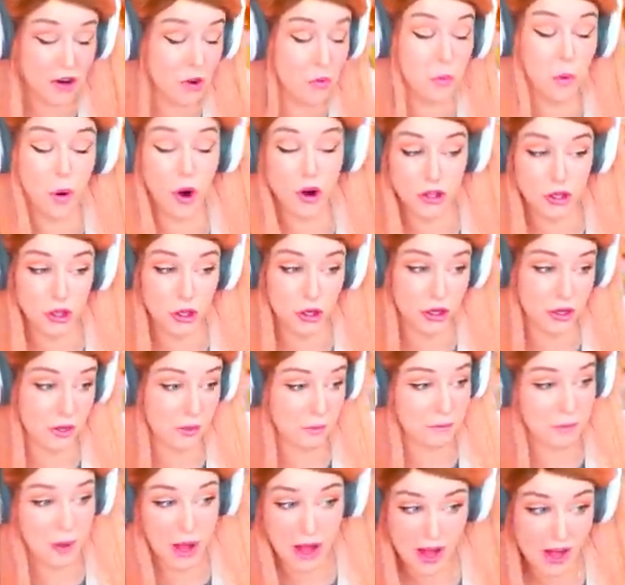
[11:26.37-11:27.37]
know what you're
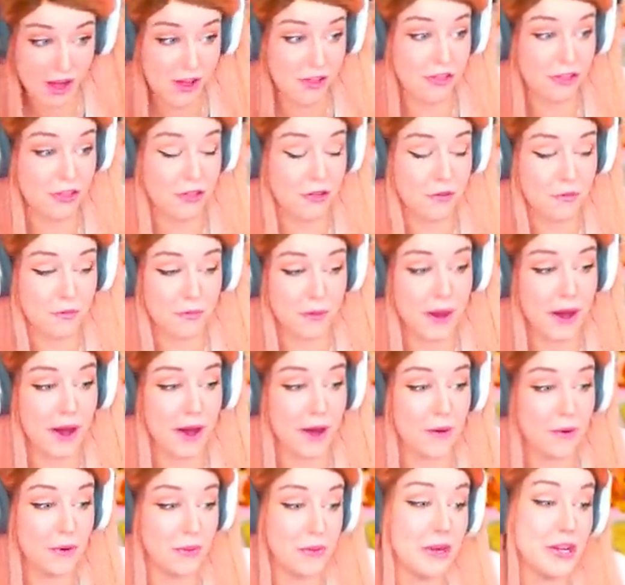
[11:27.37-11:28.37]
gonna birth,
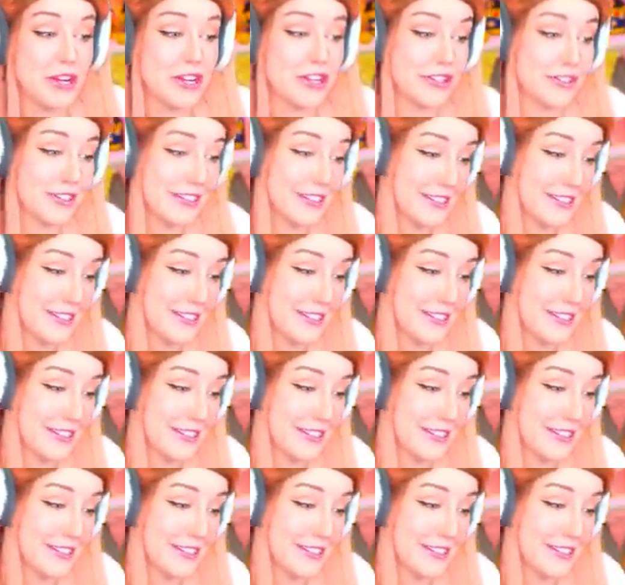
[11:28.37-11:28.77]
but we shall